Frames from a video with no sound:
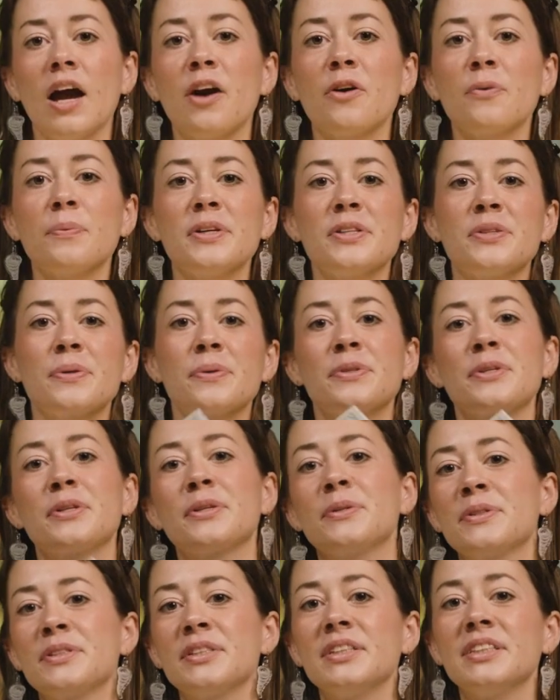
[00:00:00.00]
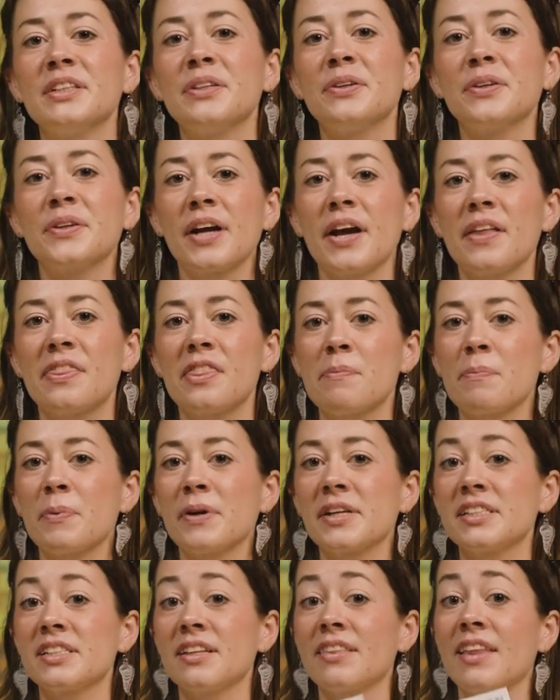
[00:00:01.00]
Our resource includes a leader guide that
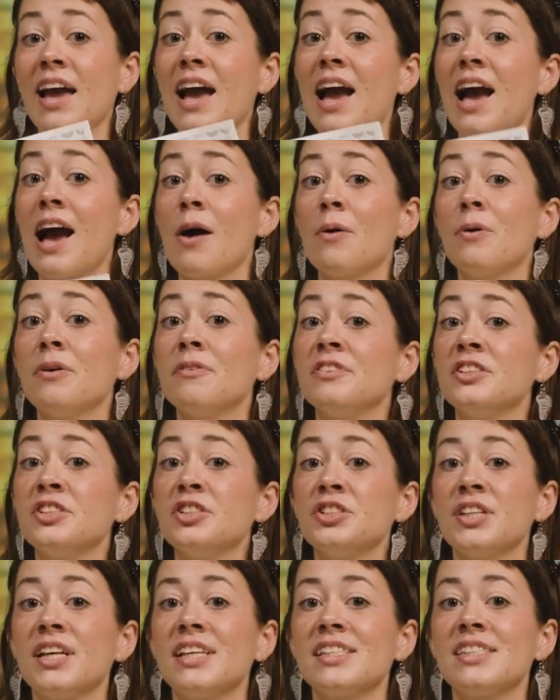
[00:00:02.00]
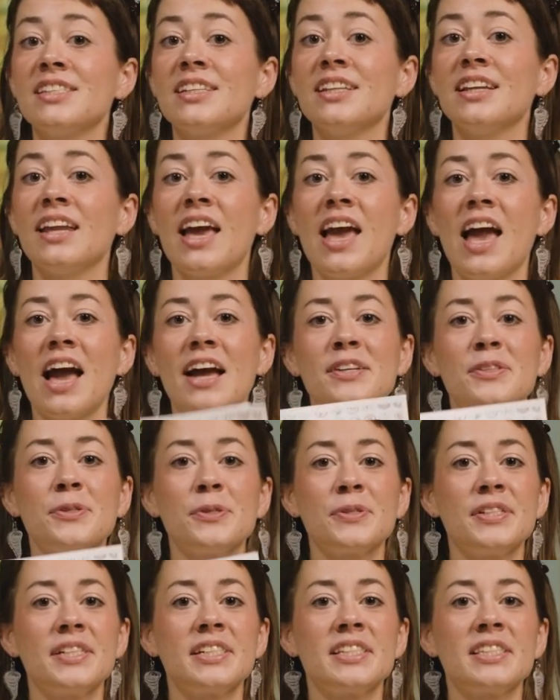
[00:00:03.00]
breaks down the how of each lesson and
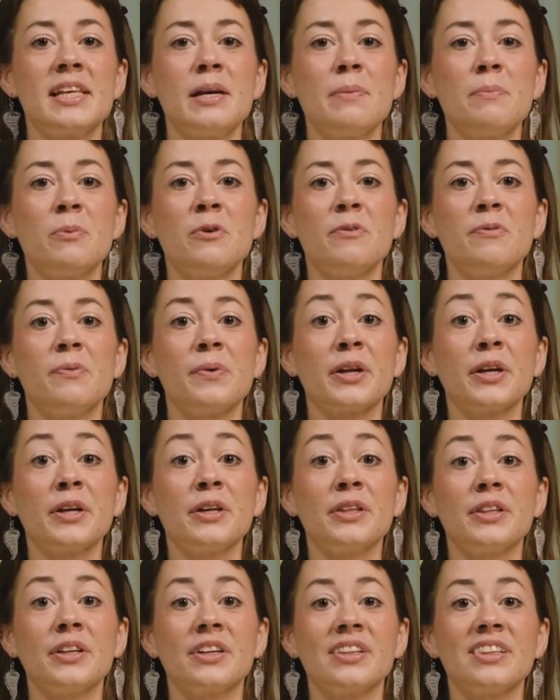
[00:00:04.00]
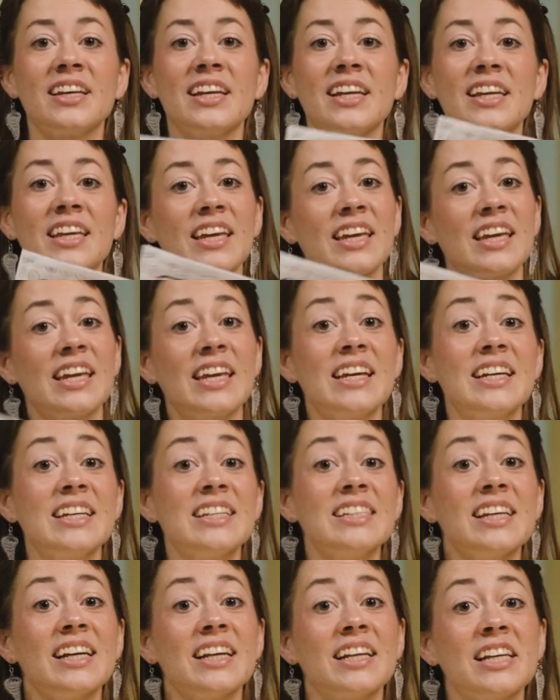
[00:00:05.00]
shows an example of what it could look like,
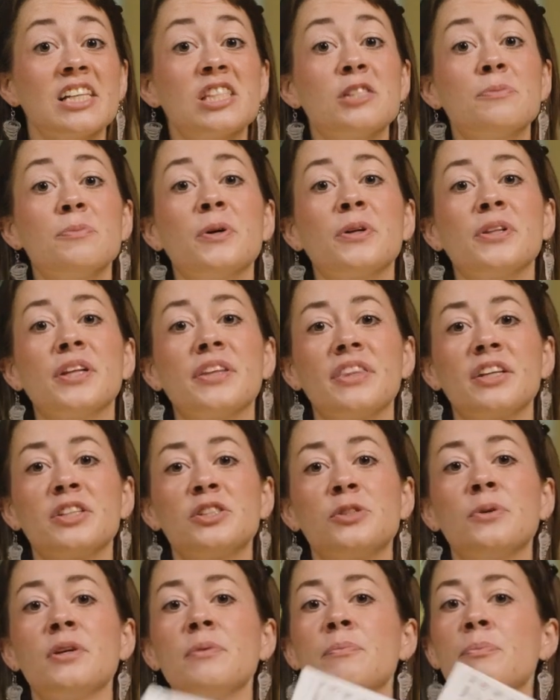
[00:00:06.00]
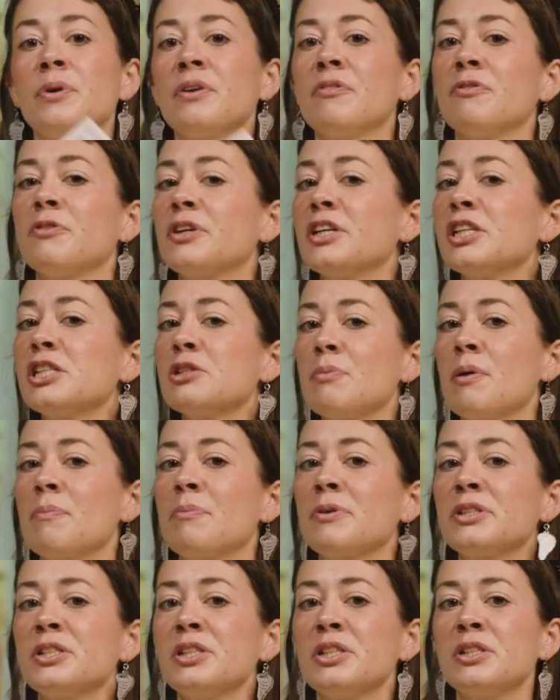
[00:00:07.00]
and a kid's booklet that you can print for each
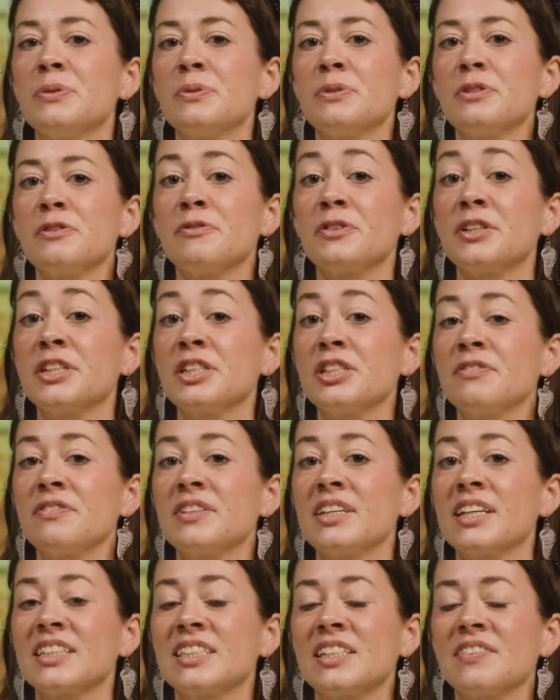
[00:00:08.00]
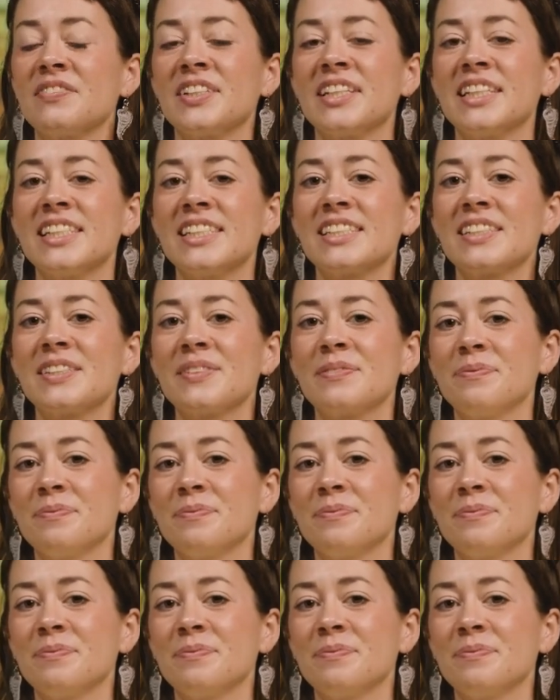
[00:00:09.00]
member to use for each of the activities.